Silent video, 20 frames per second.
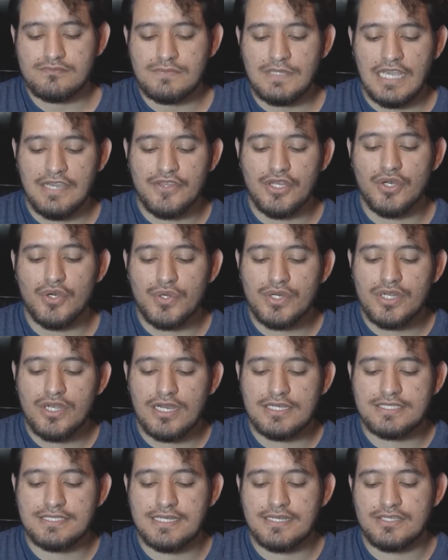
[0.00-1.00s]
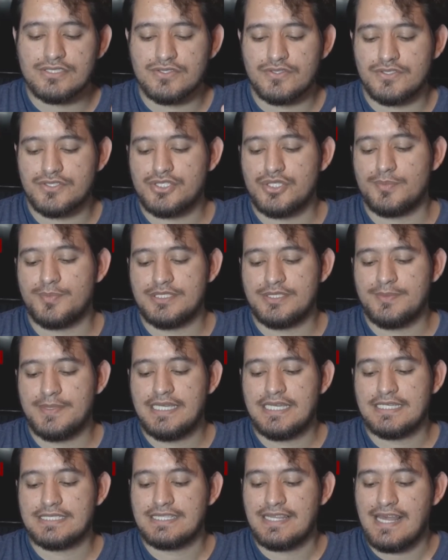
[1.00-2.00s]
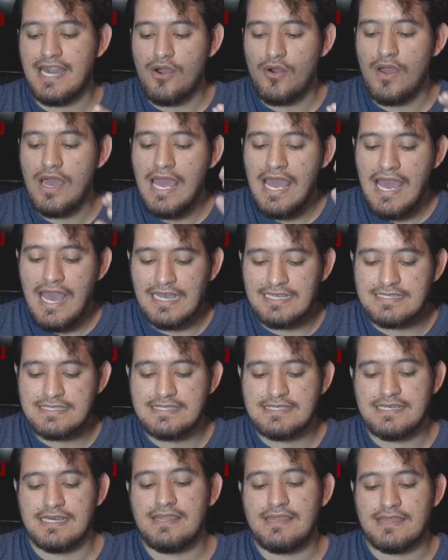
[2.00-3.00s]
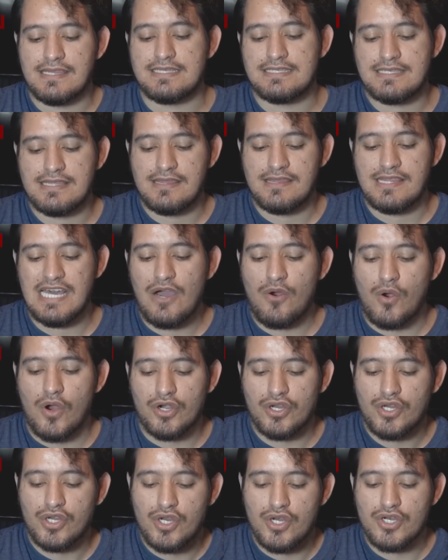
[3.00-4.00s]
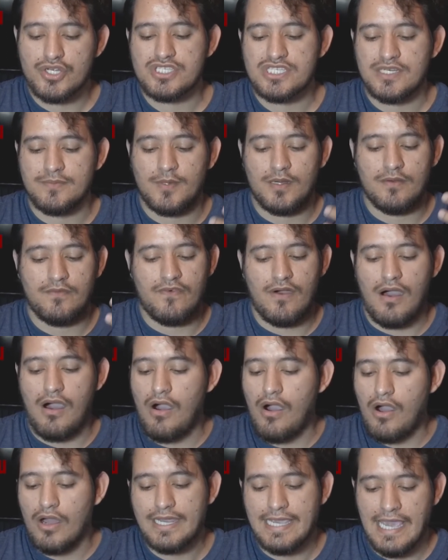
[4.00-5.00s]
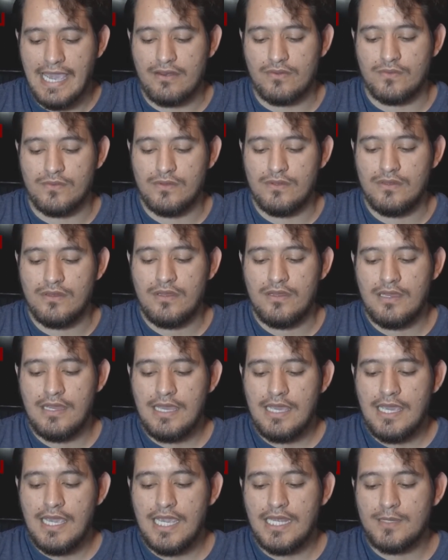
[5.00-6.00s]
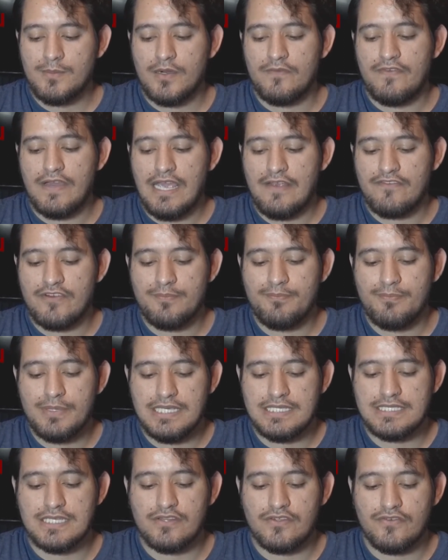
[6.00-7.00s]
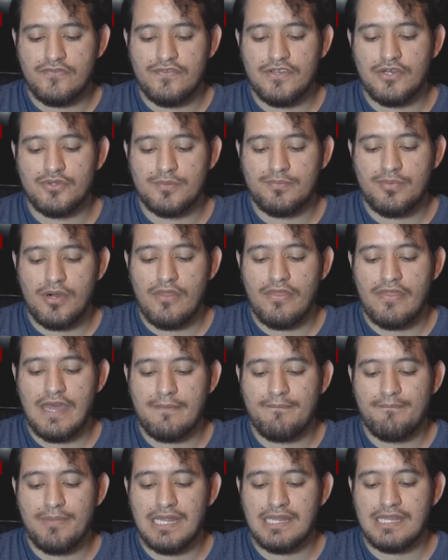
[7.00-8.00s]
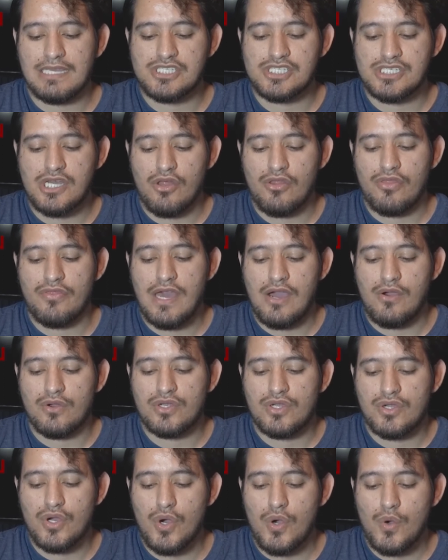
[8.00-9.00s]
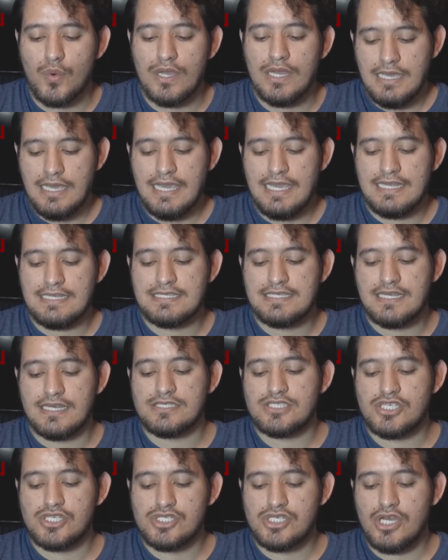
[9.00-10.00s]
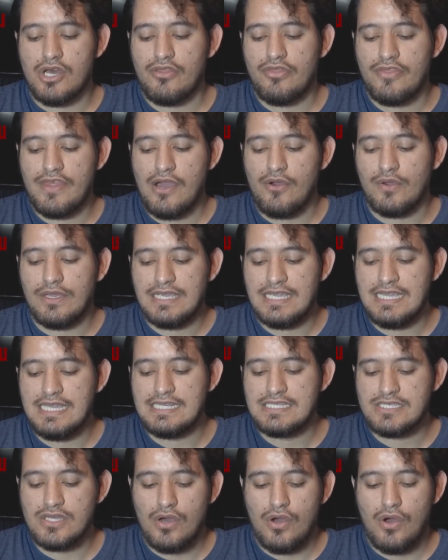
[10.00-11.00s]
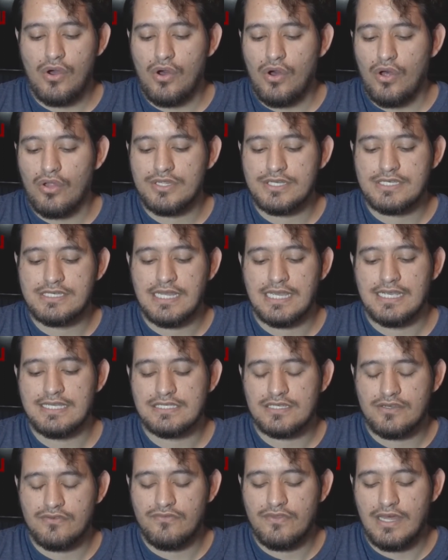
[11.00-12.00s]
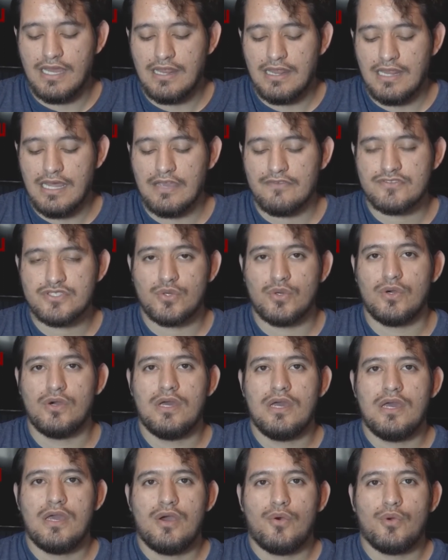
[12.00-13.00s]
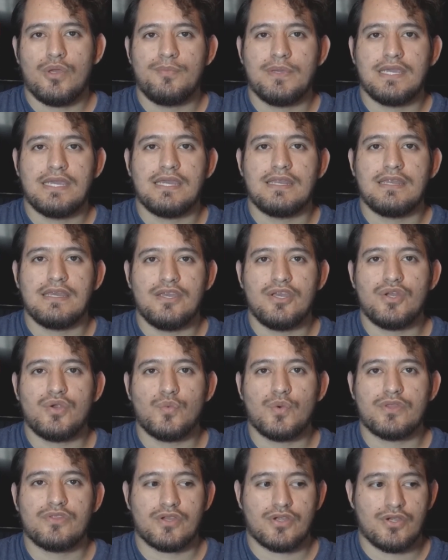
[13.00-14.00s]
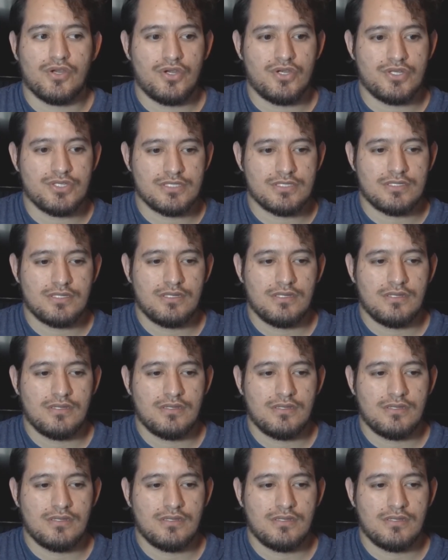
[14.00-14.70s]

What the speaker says: And the Lord God said unto the serpent, because thou hast done this, thou art cursed above all cattle, and above every beast of the field. Upon thy belly shalt thou go, and dust shalt thou eat all the days of thy life. So we begin here with the curse.